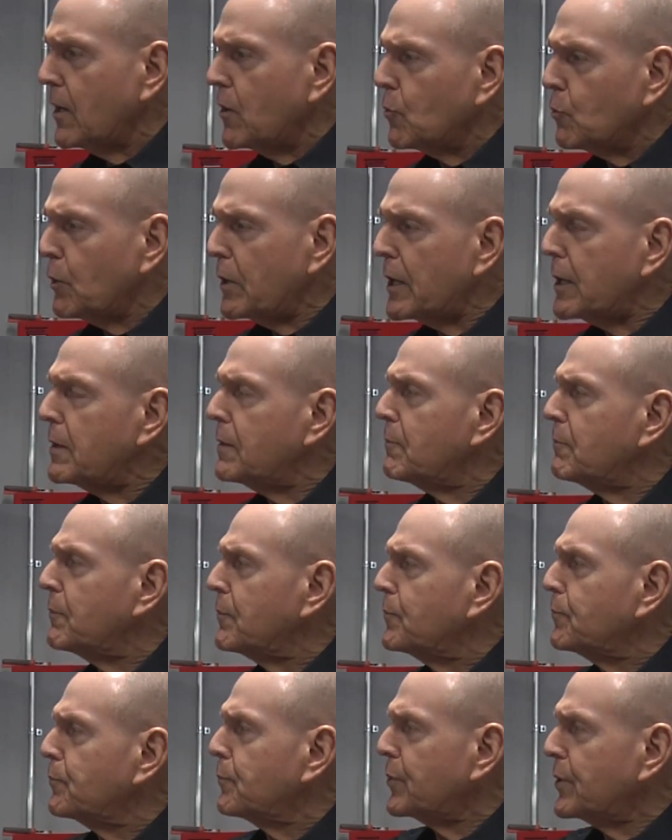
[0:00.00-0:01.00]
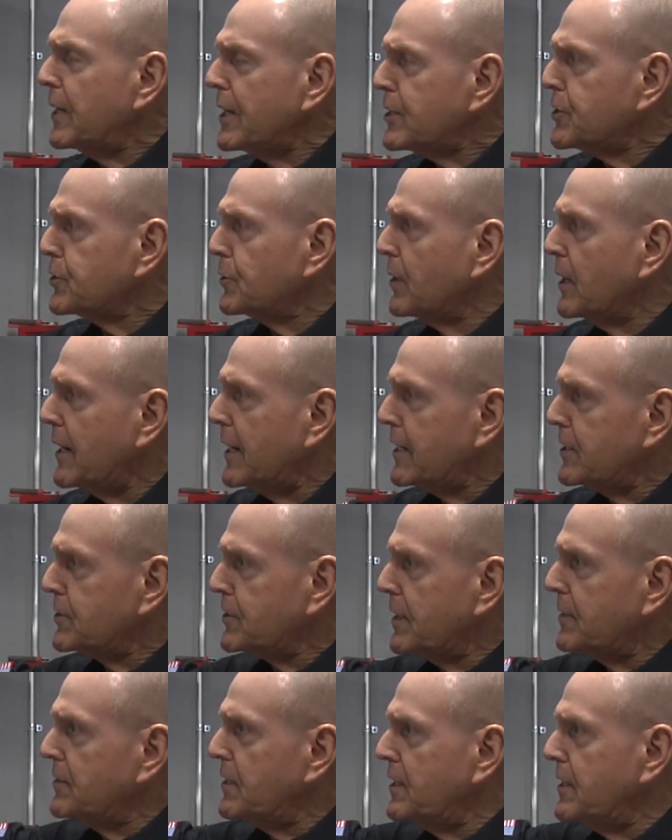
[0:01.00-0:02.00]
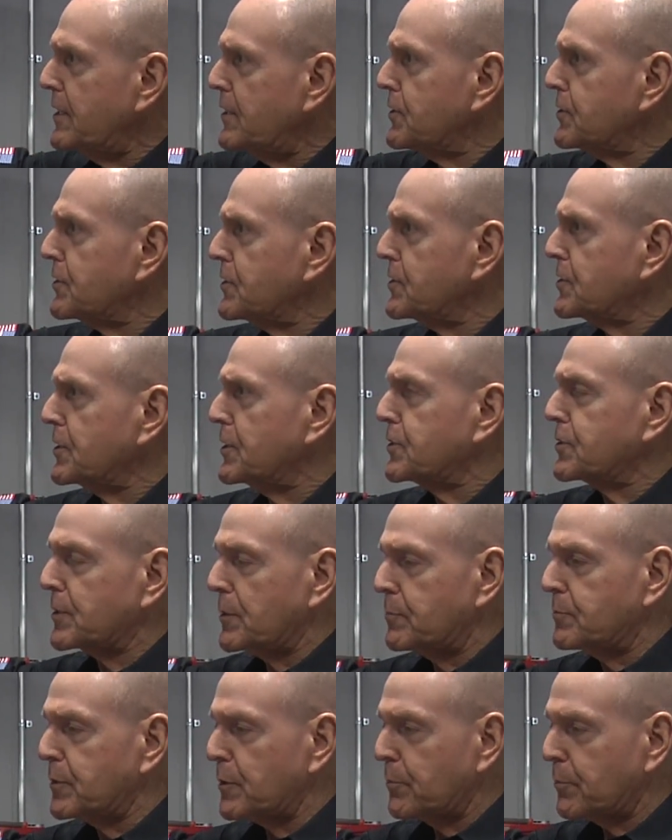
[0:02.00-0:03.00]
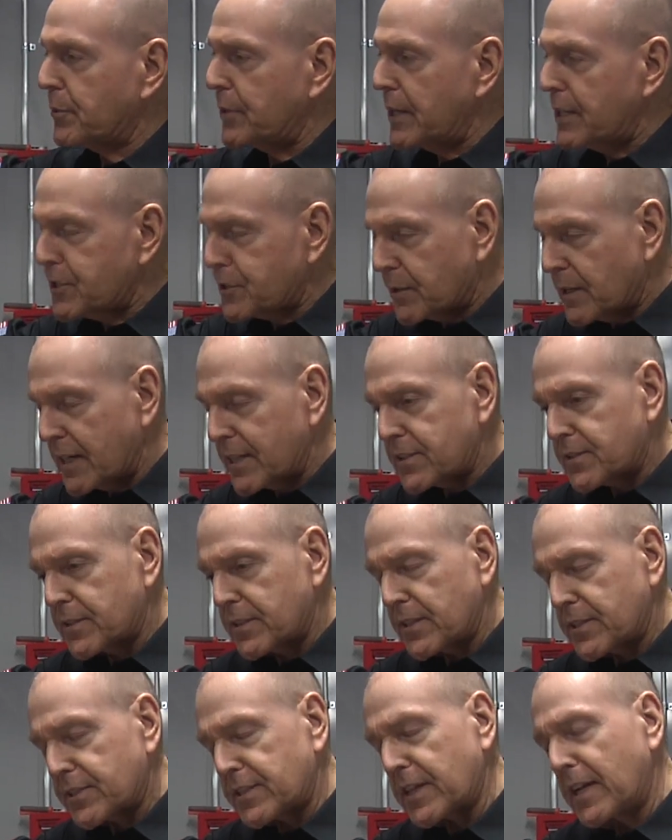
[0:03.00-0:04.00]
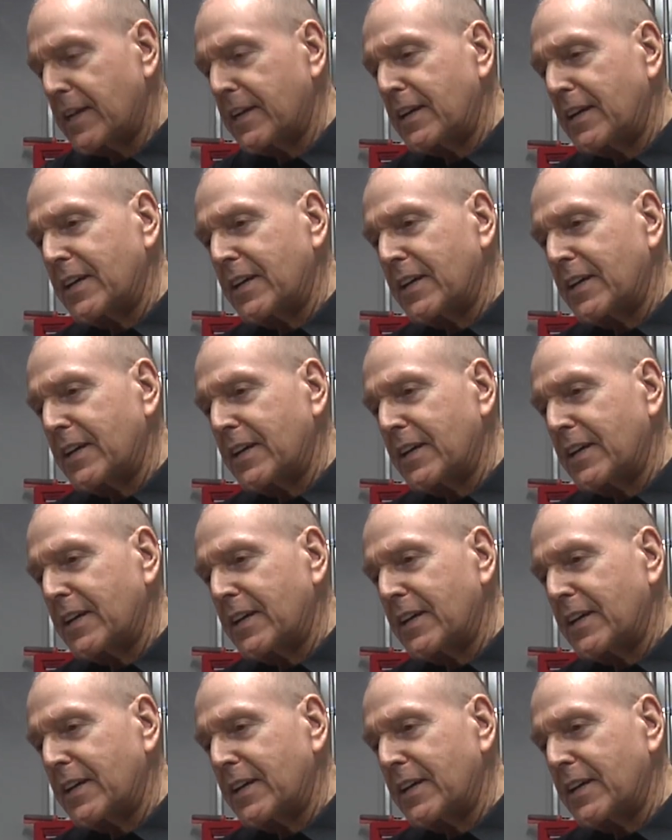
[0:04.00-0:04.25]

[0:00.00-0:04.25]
We pressurize, and then here's the system to pressurize this